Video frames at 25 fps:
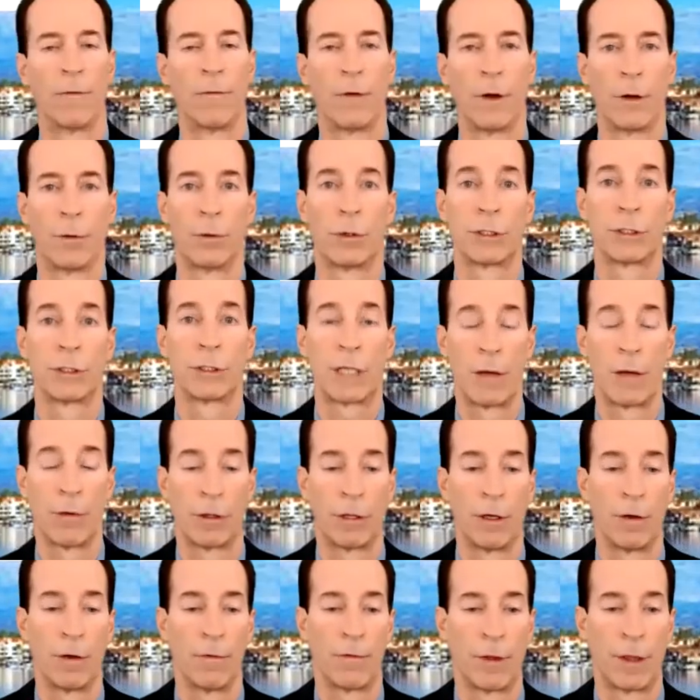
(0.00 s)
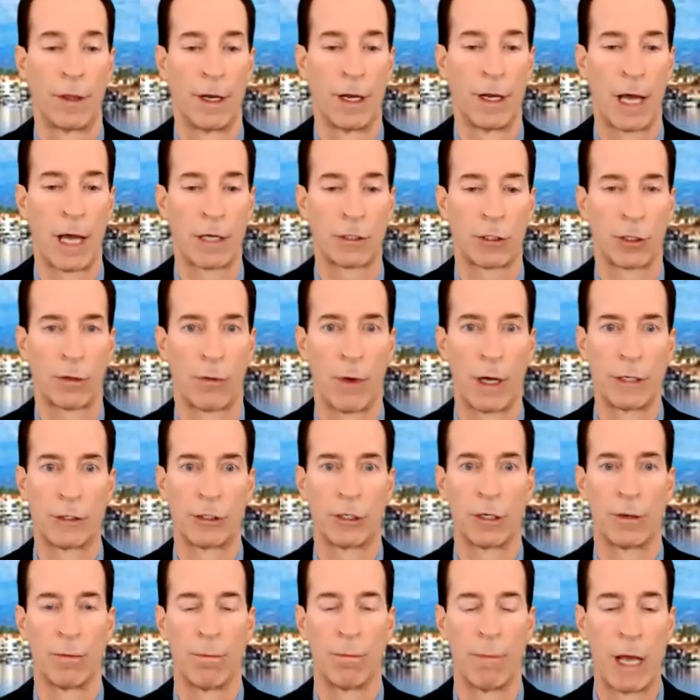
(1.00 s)
Phil, we'll stay with you for the next
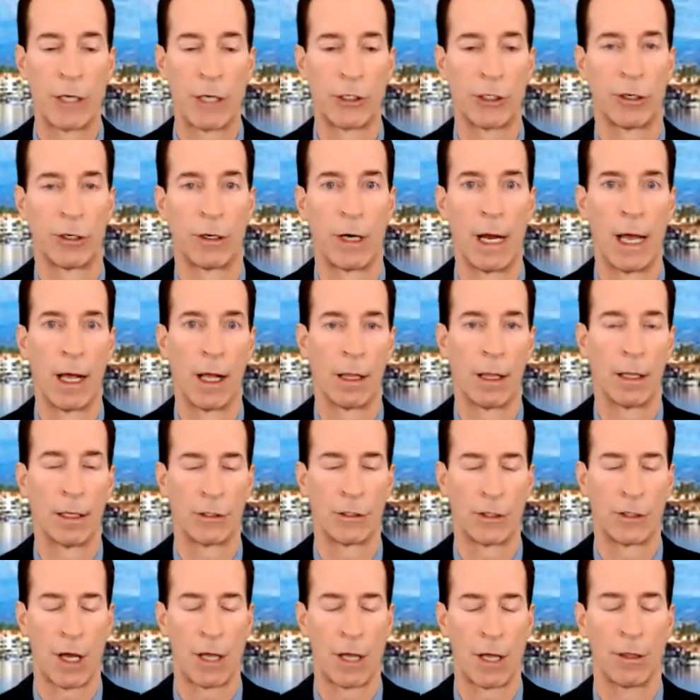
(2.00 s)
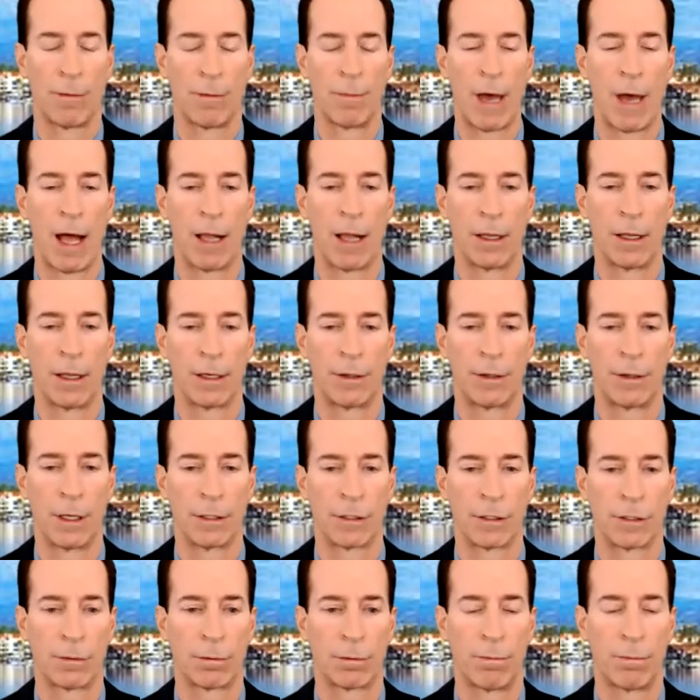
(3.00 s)
question. Measure L is on the ballot.
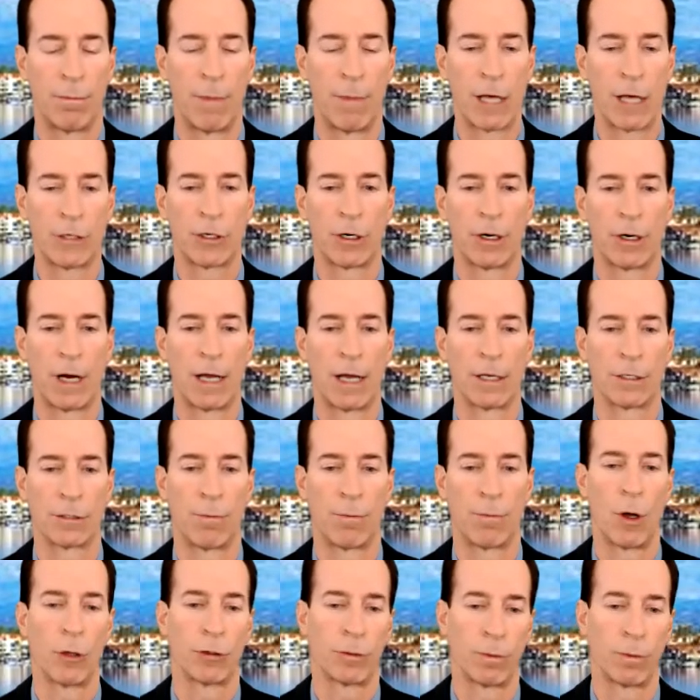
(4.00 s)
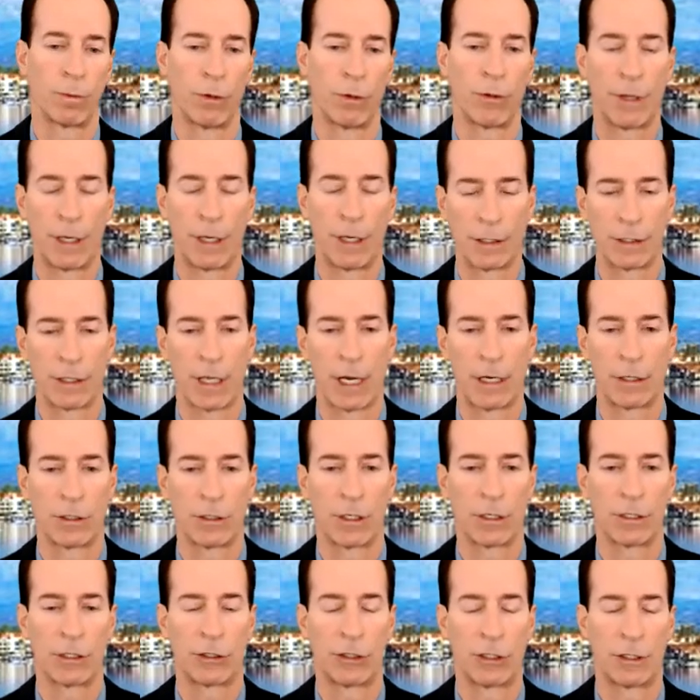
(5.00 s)
This measure has multiple things that it's
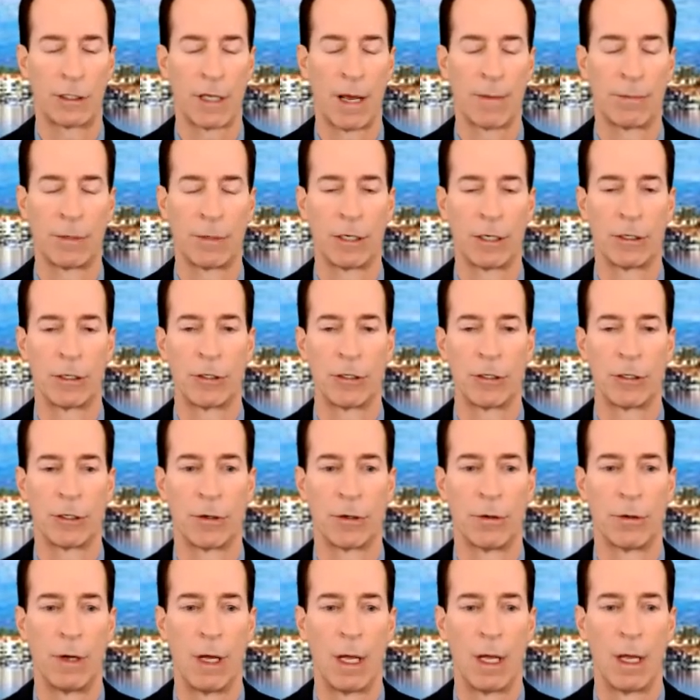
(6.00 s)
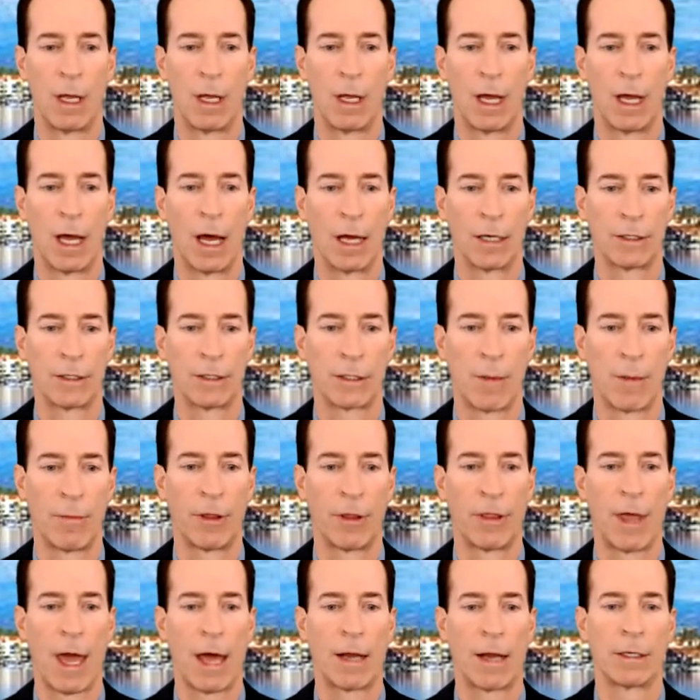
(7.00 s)
attempting to do. Some of
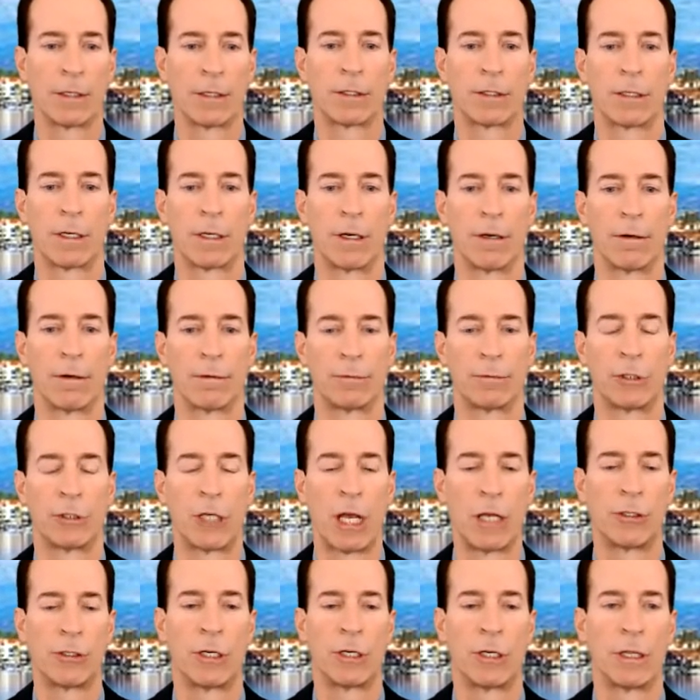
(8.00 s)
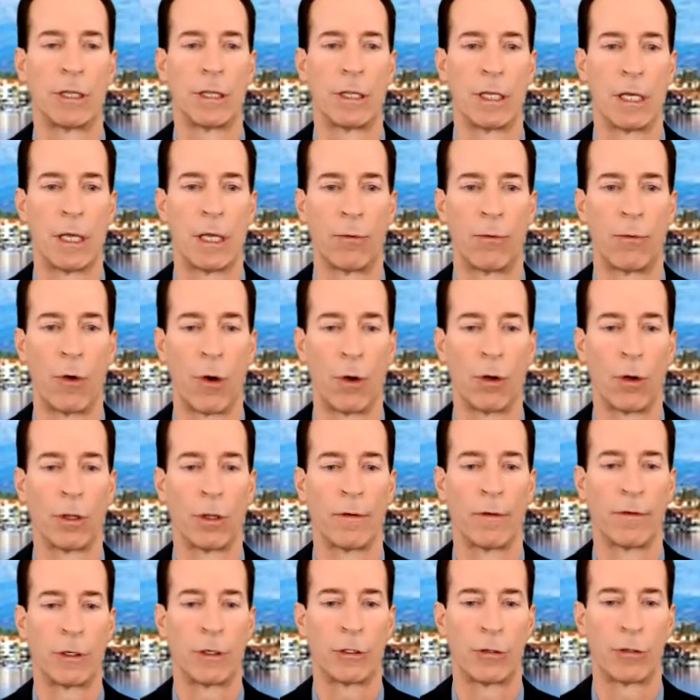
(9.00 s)
that is changing the role
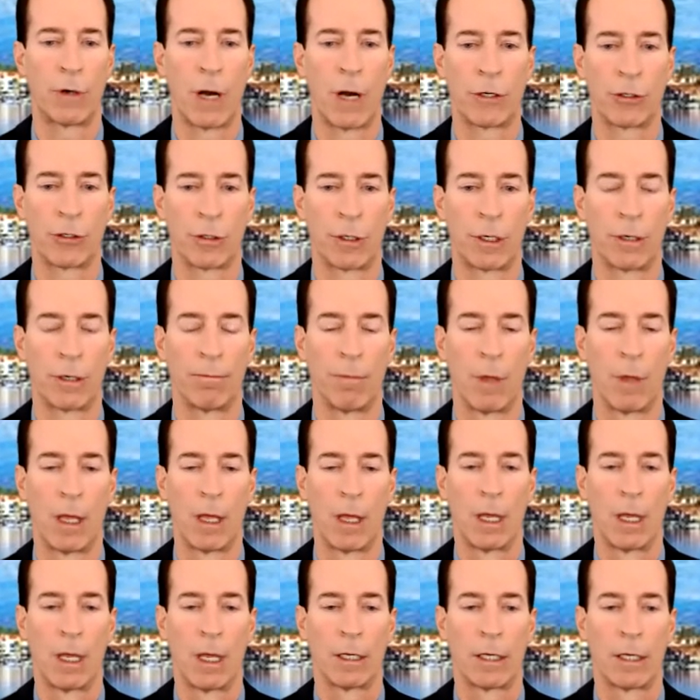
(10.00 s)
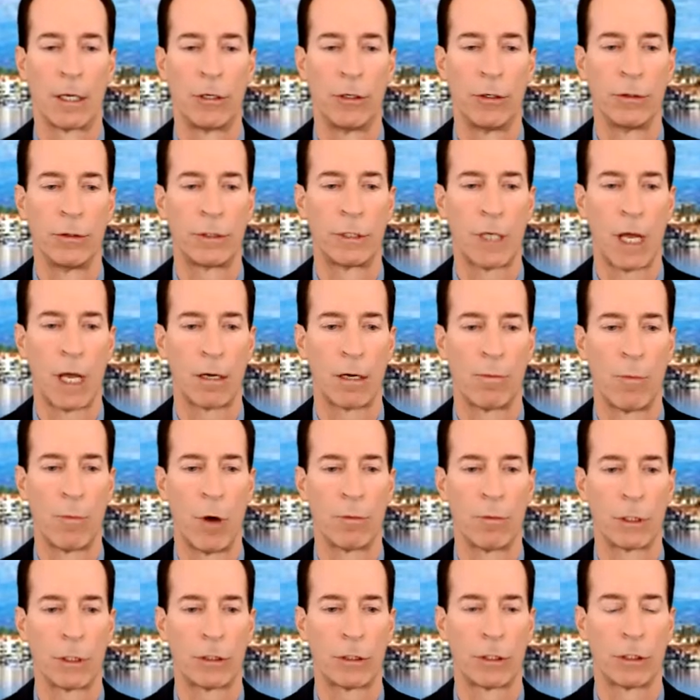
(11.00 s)
of the treasurer. Can you take a
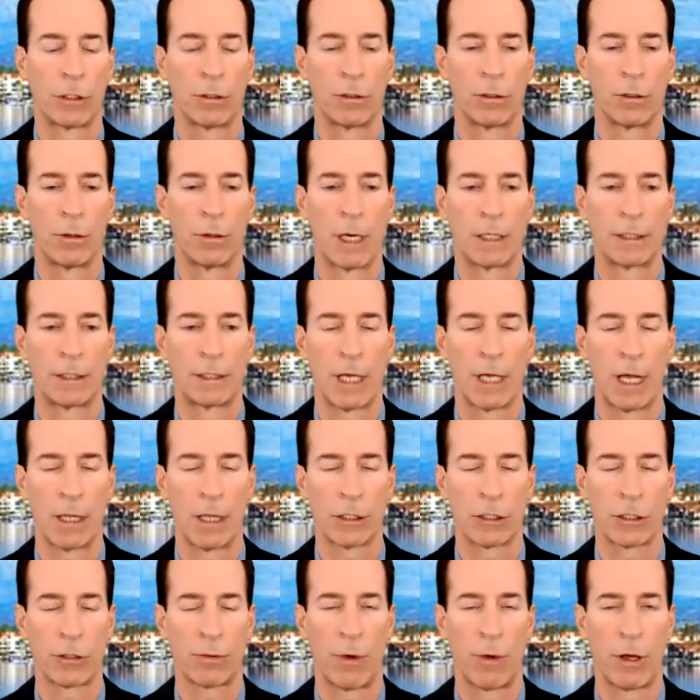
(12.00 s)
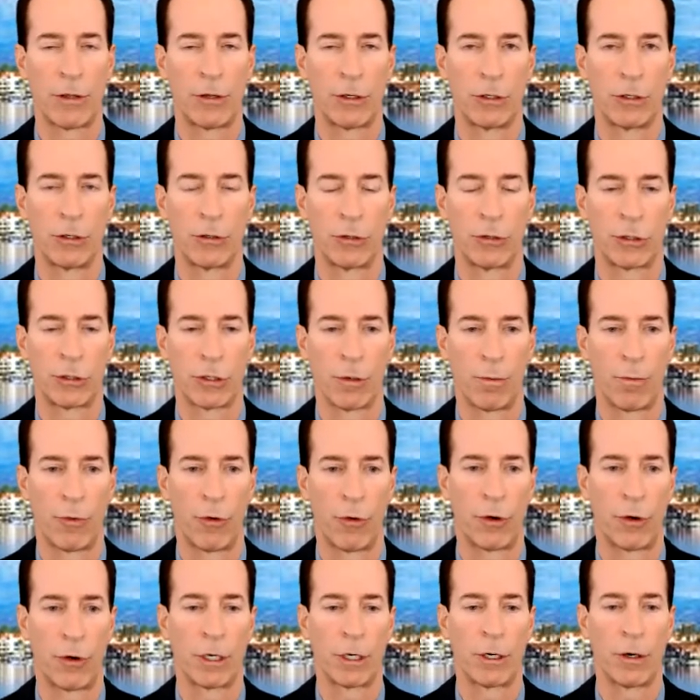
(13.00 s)
moment to tell us whether you
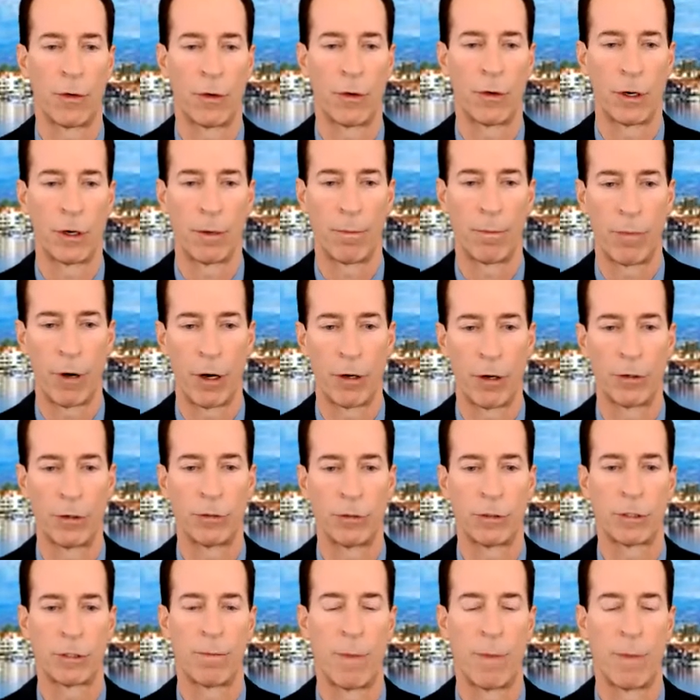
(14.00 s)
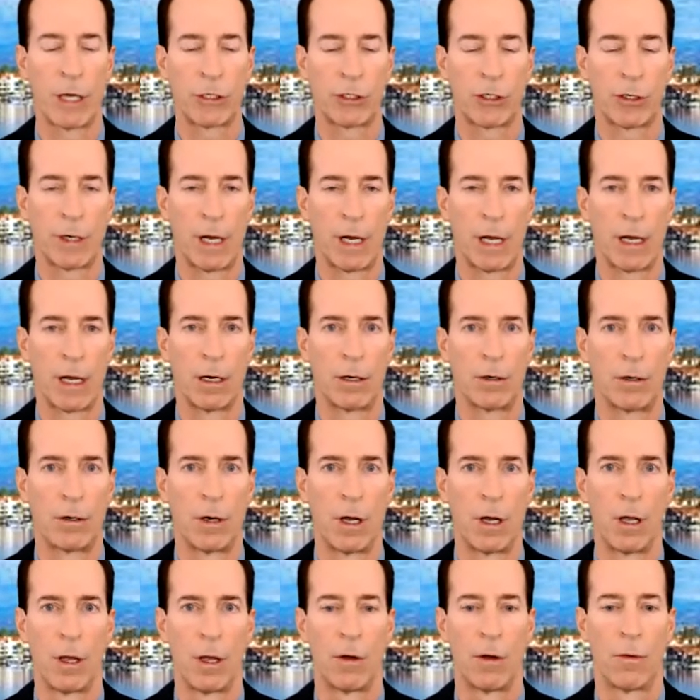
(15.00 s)
support or oppose Measure L,
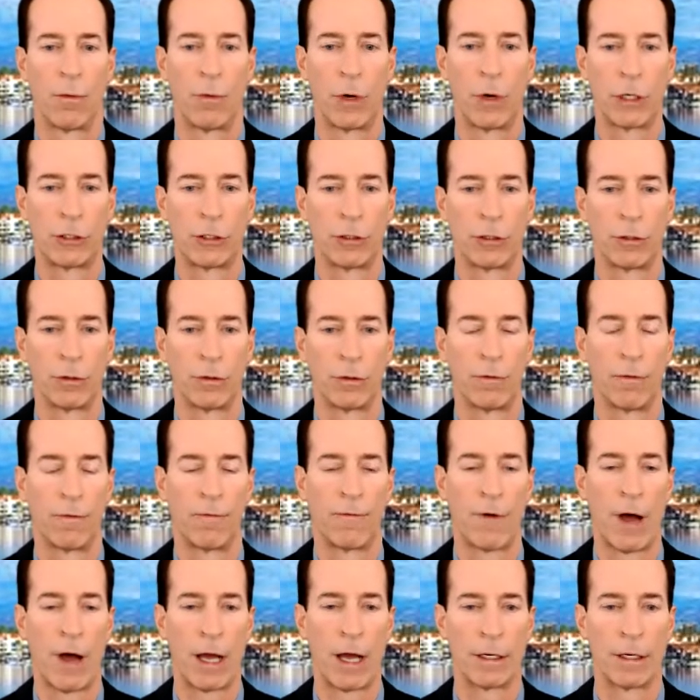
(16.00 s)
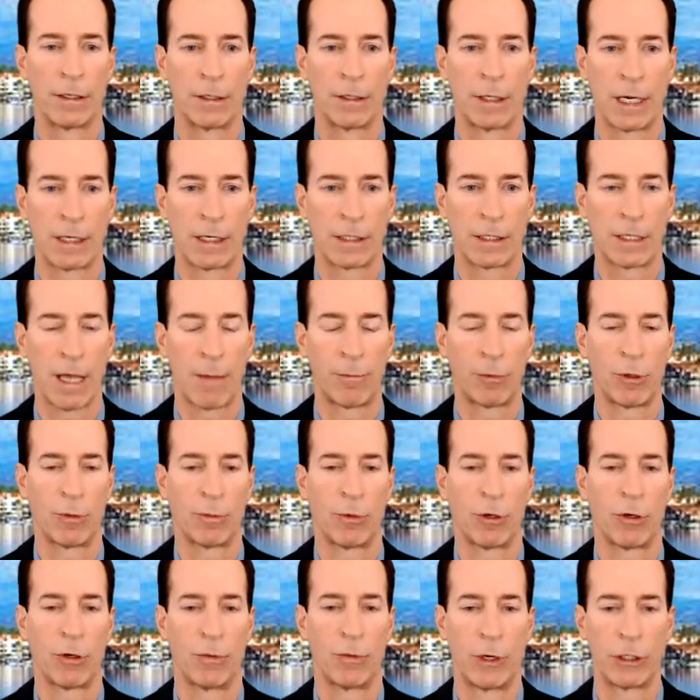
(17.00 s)
what you find
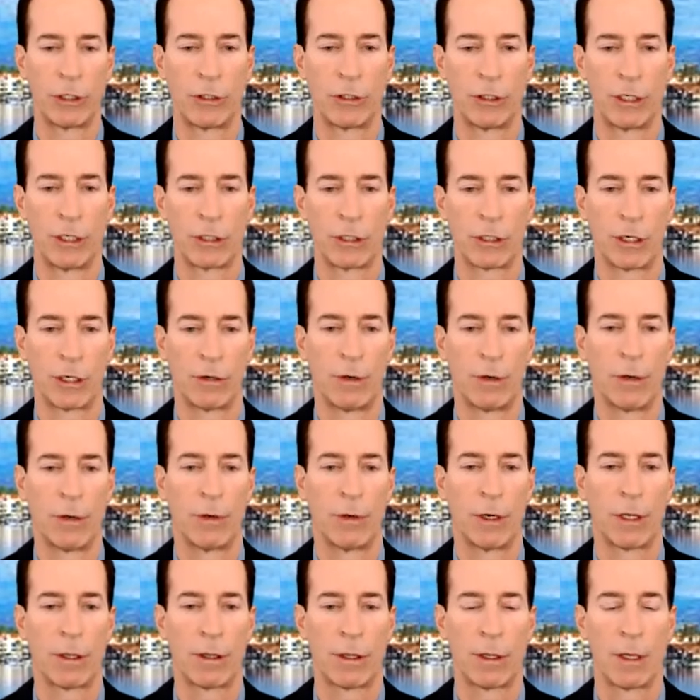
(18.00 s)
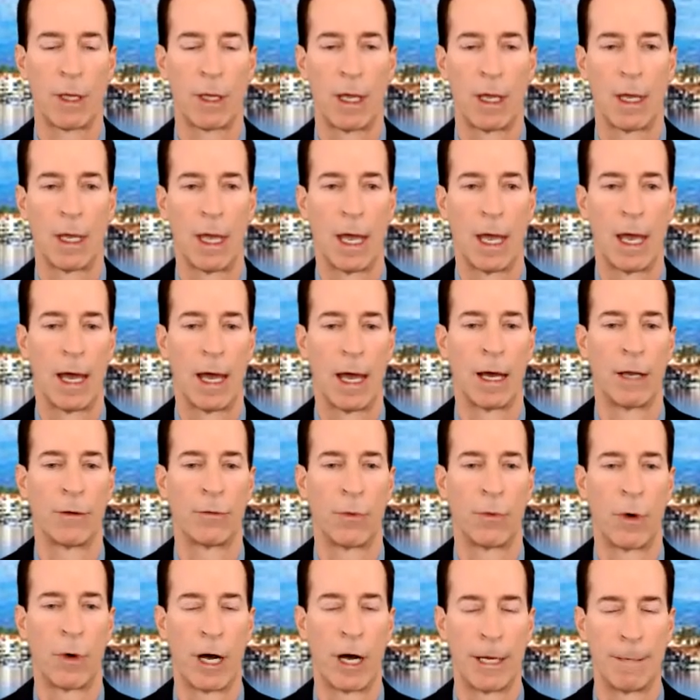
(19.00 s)
acceptable, what you disagree with, and
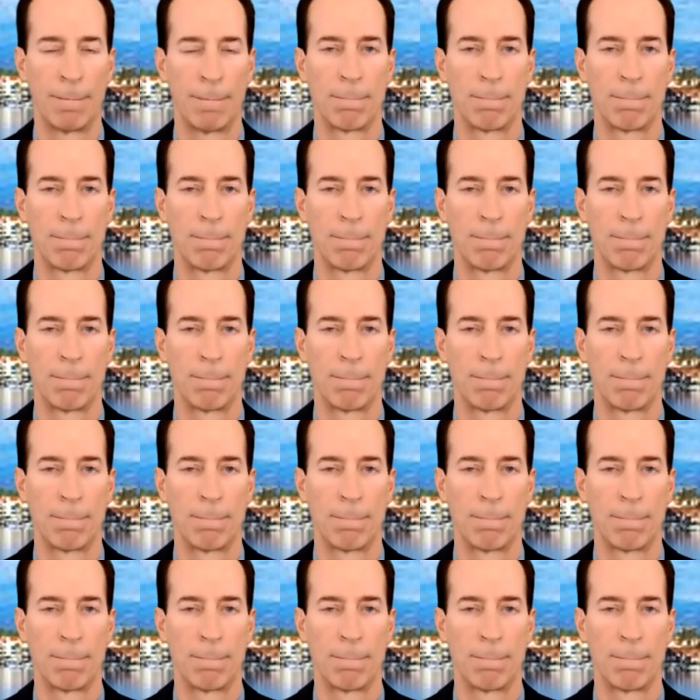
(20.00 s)
why?